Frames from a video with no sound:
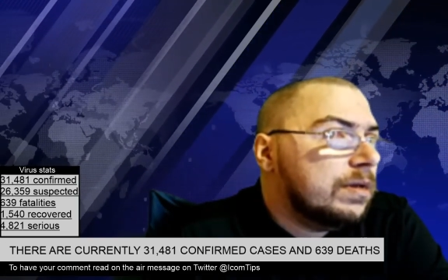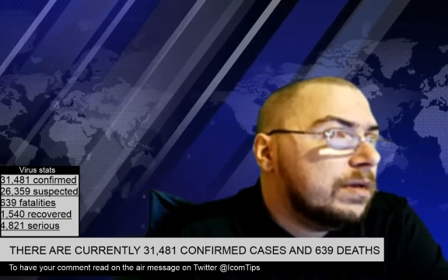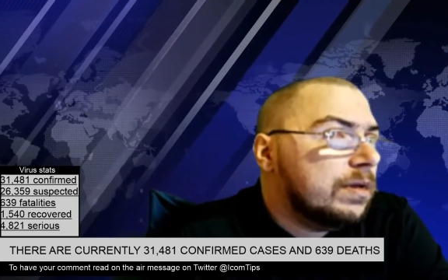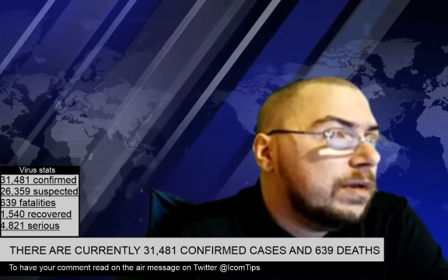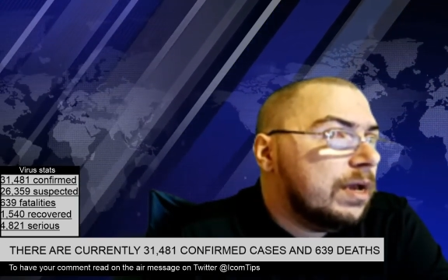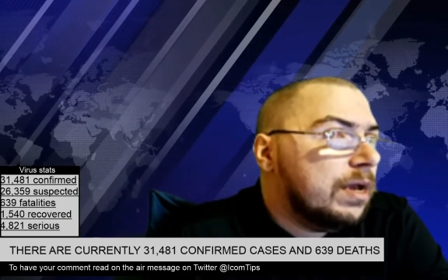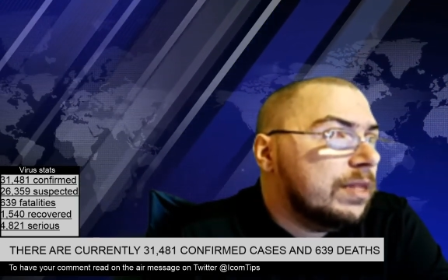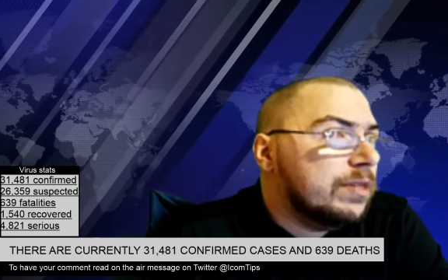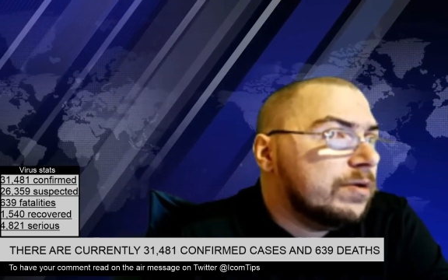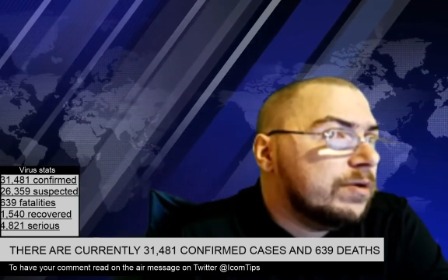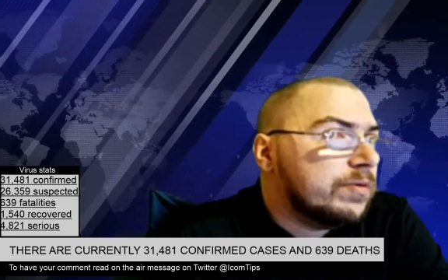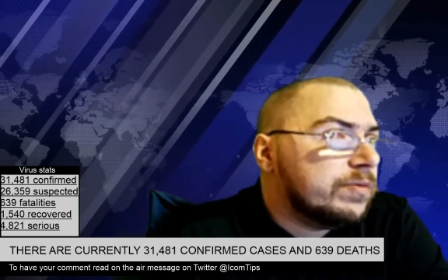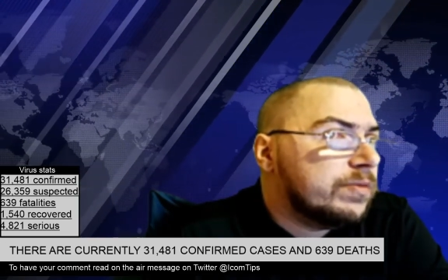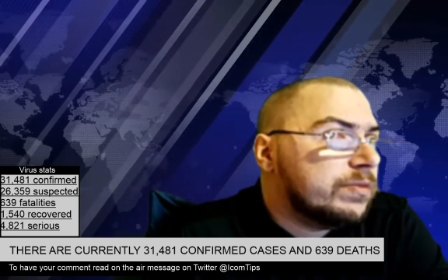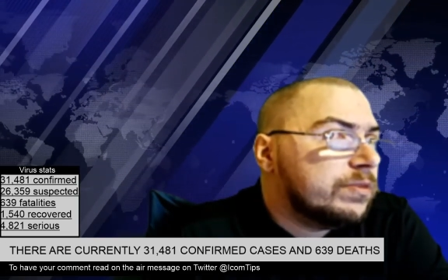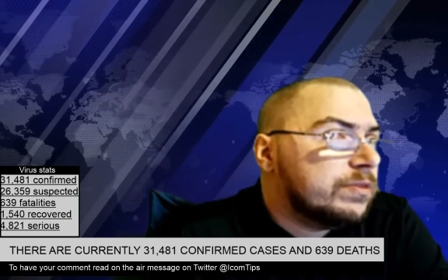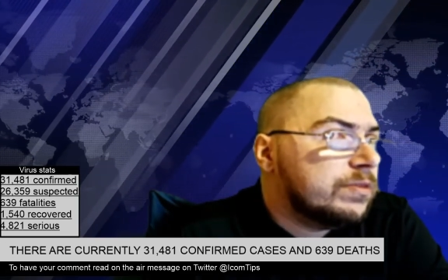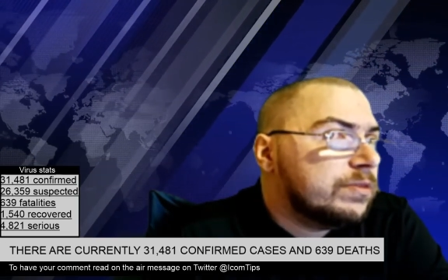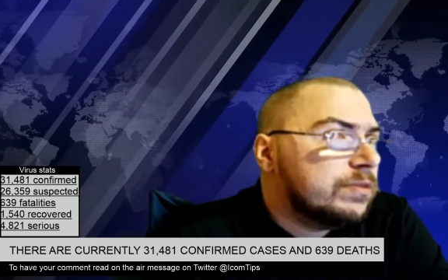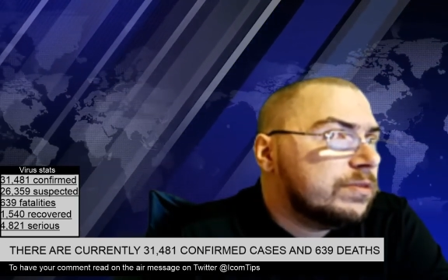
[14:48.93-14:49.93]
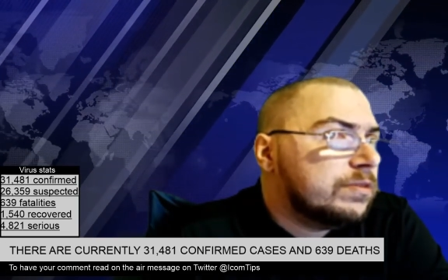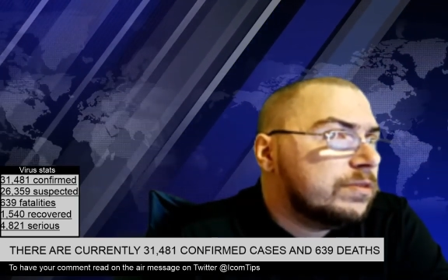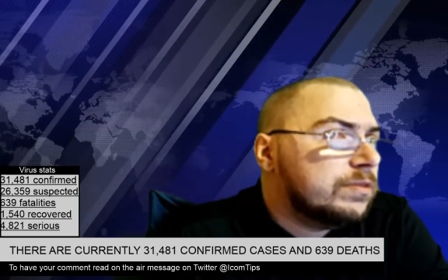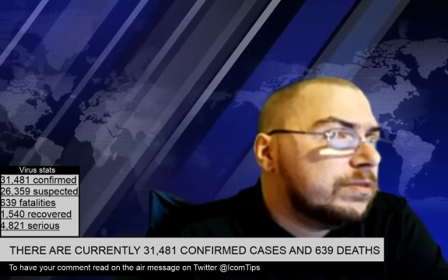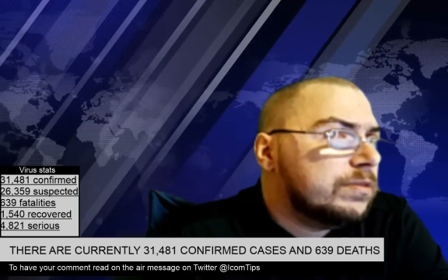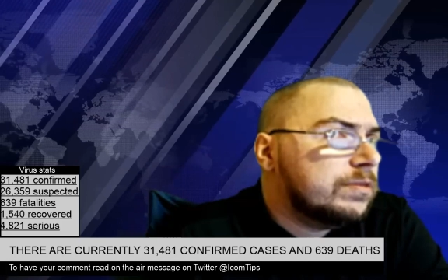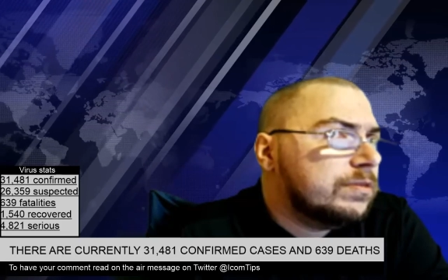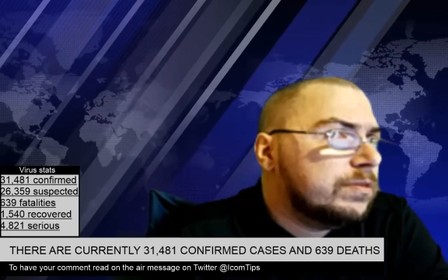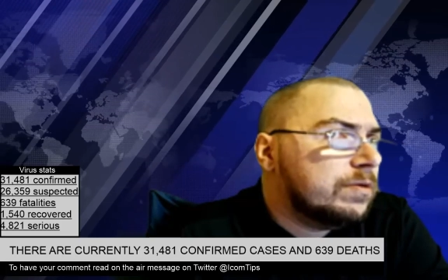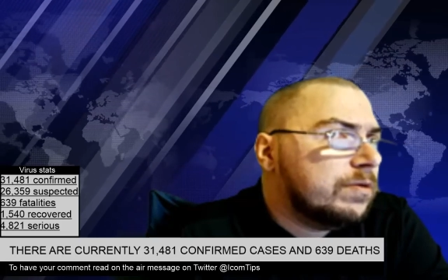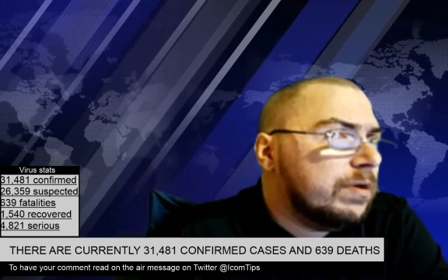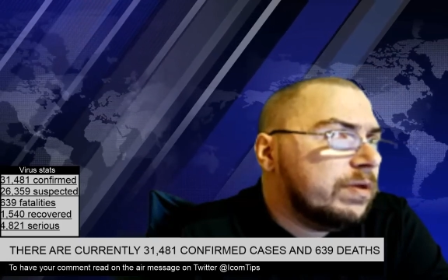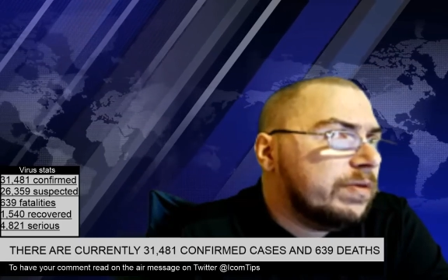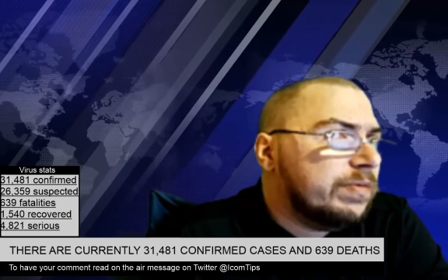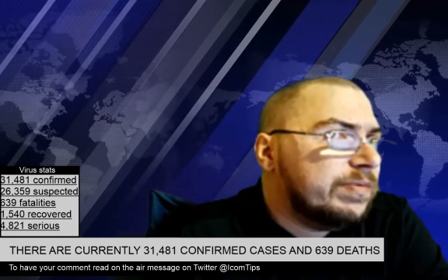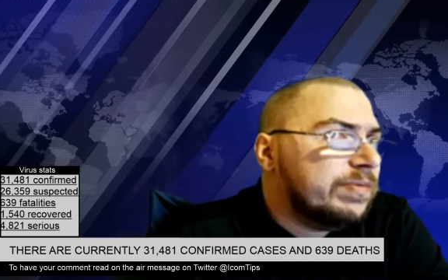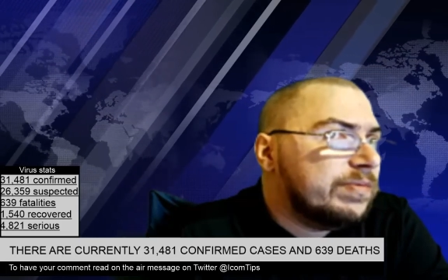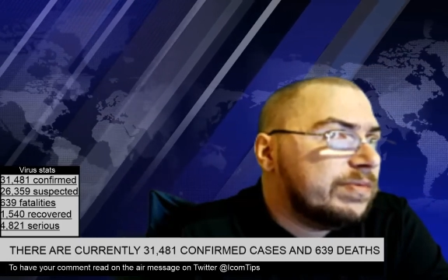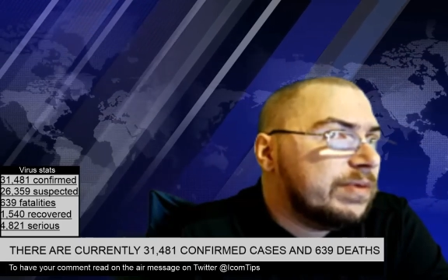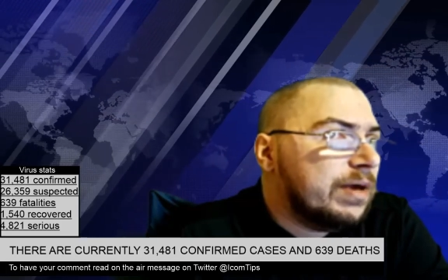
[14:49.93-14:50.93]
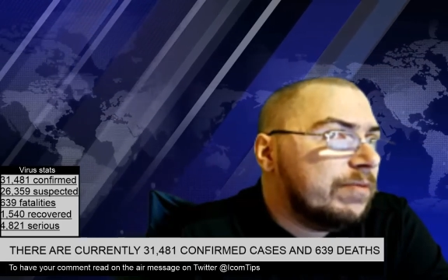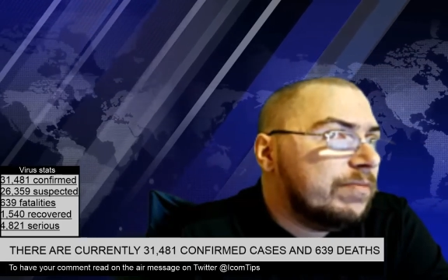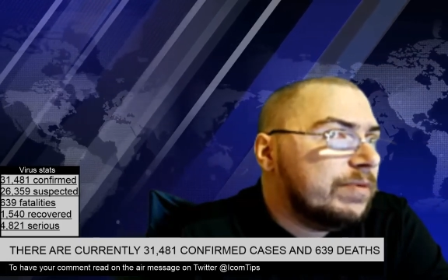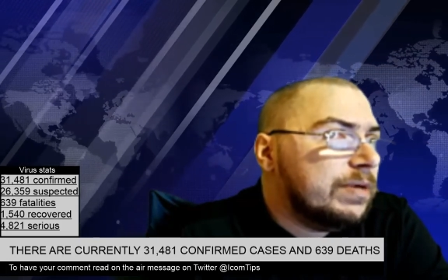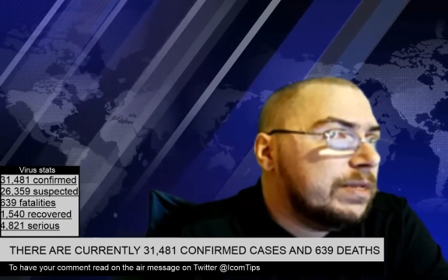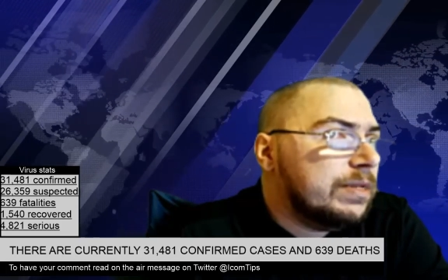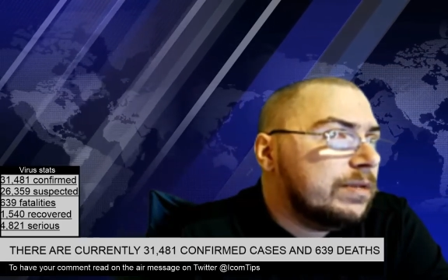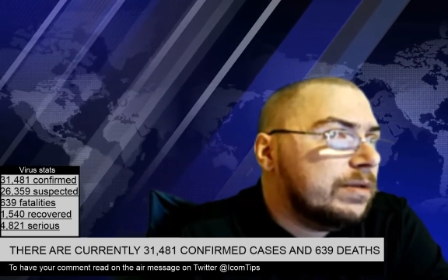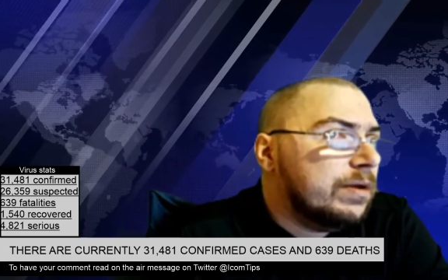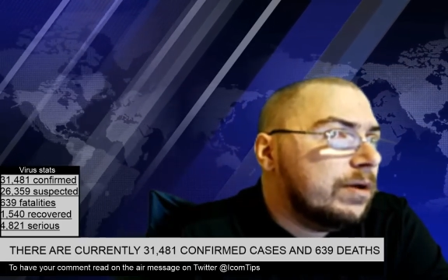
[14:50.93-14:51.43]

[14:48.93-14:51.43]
And there's 37